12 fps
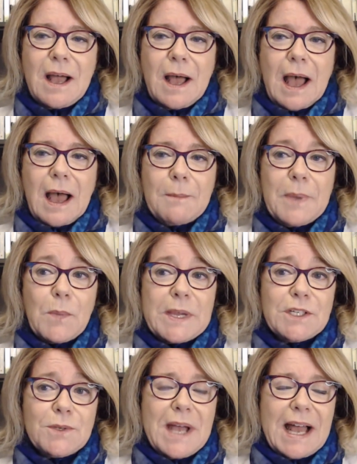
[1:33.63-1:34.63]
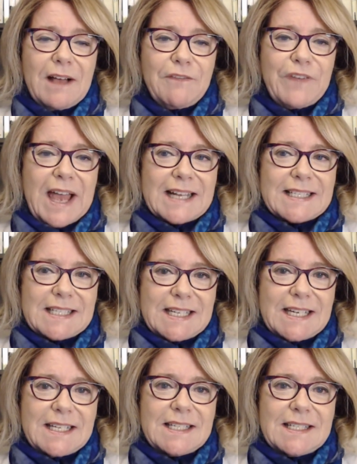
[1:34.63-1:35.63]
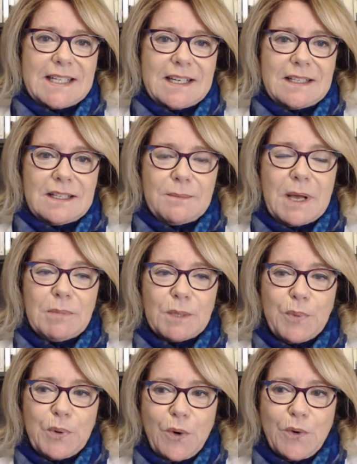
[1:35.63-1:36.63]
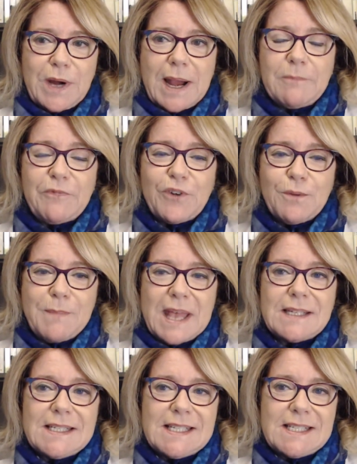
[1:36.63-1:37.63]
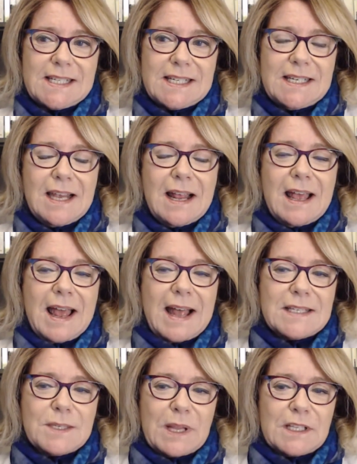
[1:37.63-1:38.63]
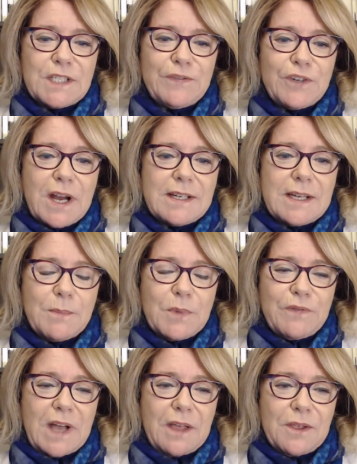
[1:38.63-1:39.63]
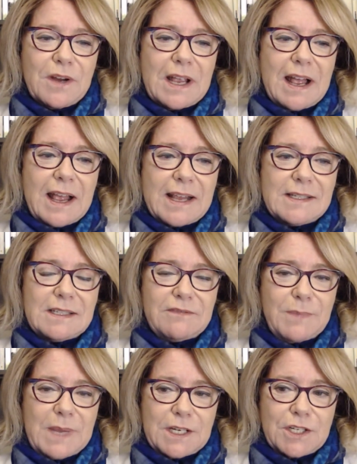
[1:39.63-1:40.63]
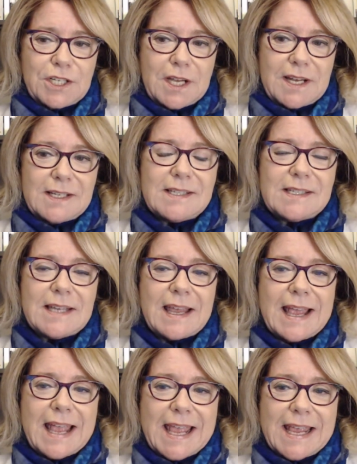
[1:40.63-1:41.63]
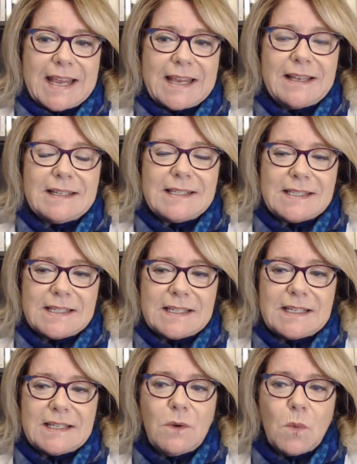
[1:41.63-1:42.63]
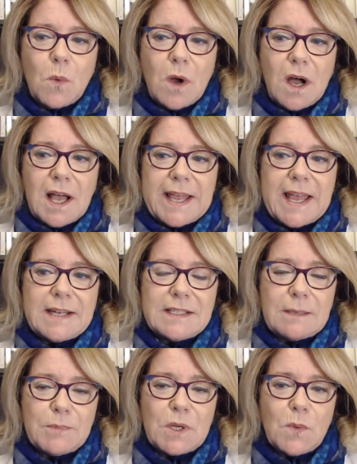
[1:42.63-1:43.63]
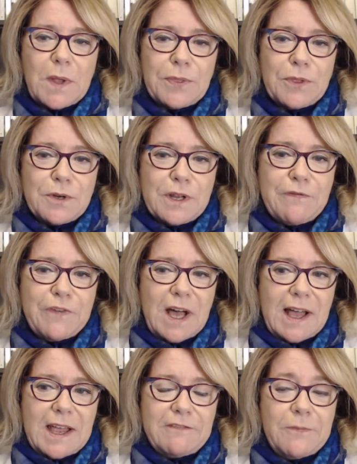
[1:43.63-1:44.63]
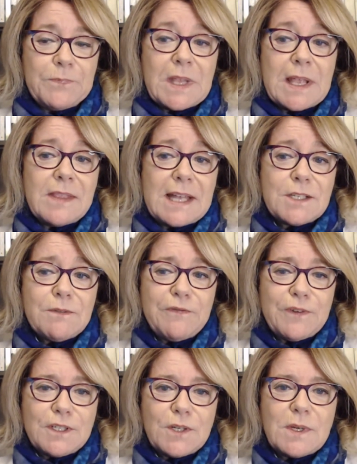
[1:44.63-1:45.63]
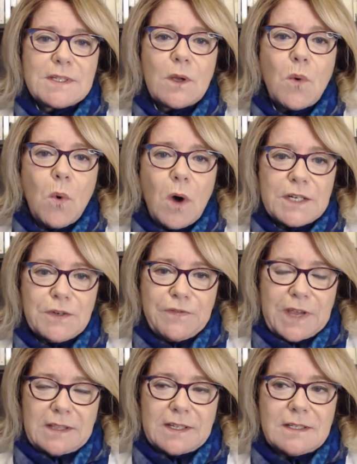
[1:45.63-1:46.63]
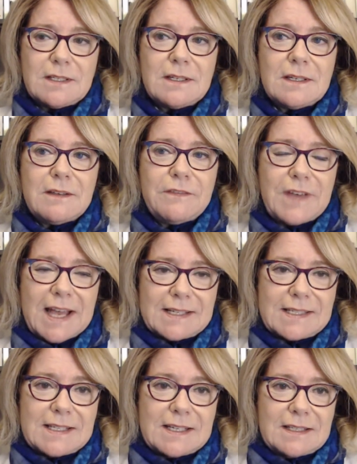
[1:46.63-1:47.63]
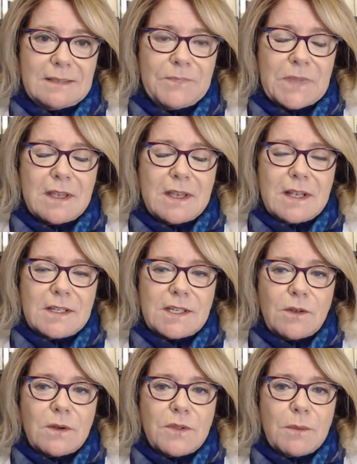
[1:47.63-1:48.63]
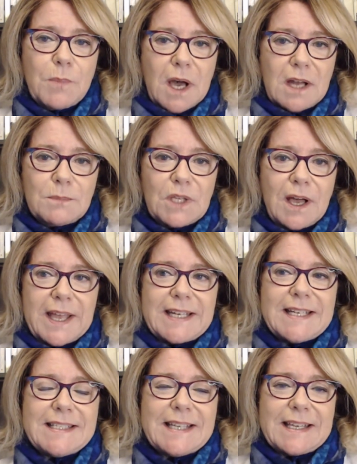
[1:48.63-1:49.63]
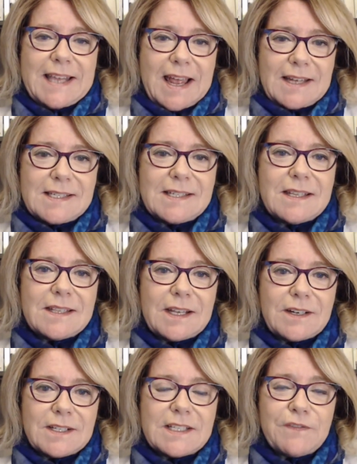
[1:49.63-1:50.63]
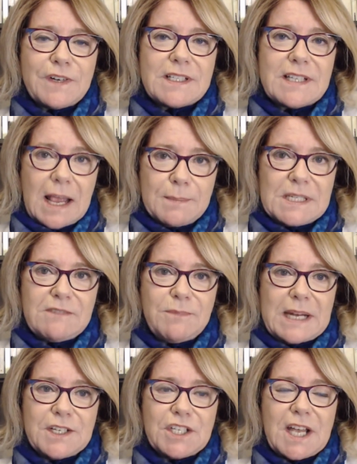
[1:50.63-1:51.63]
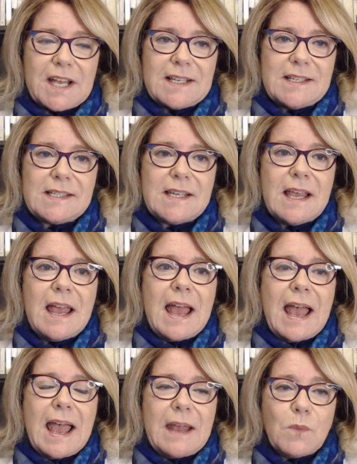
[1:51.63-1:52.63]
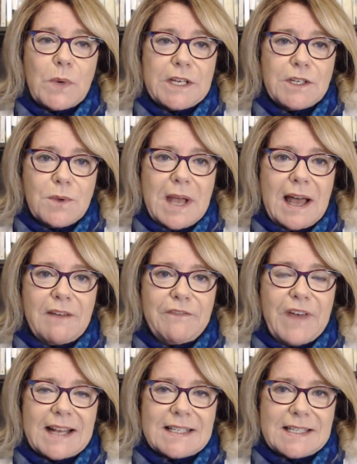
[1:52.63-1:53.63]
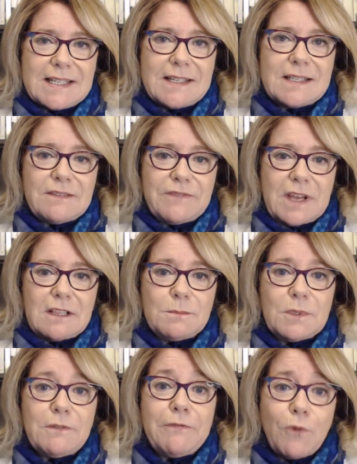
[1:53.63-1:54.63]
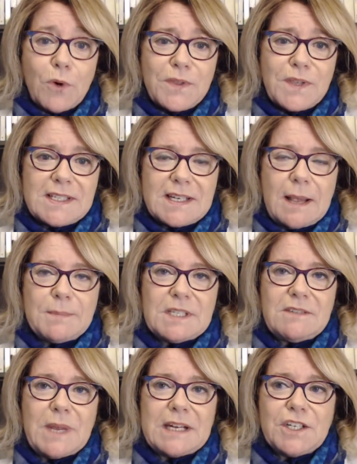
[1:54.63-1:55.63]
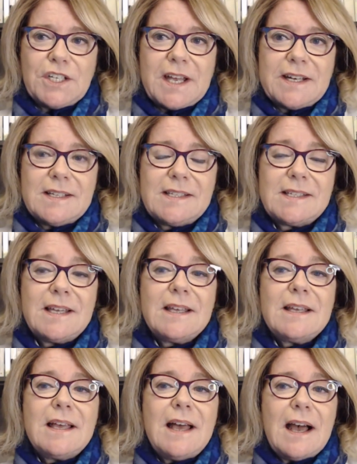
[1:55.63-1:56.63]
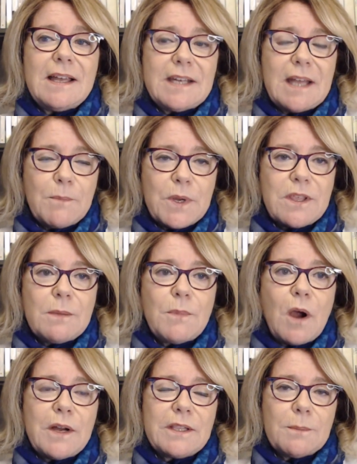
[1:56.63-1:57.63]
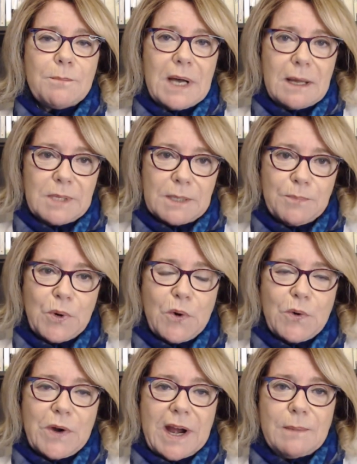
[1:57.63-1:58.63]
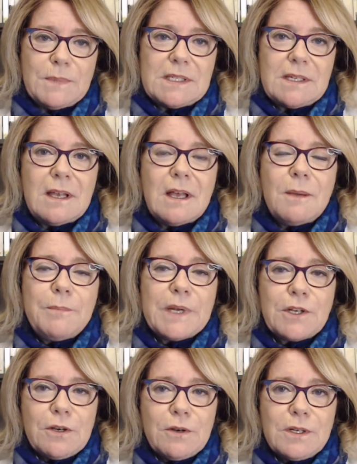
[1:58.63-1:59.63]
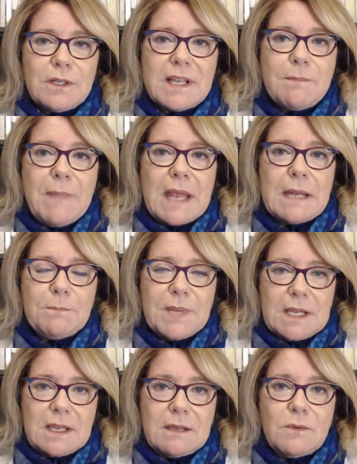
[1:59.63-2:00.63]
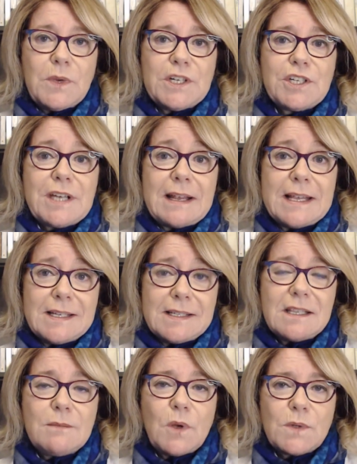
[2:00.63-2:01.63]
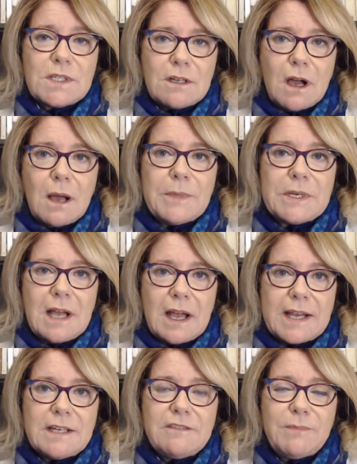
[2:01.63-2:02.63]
but we do have vaccines in the public program for Men-C, as well as for a number of other kinds of meningitis, A, C, Y, and W135. That's referred to as a quadrivalent vaccine. So the bottom line is, yes, there's different types of meningitis, and we do have vaccines available for these types of meningitis. A number of them are in the public programs, but currently Men-B, which is the most common kind of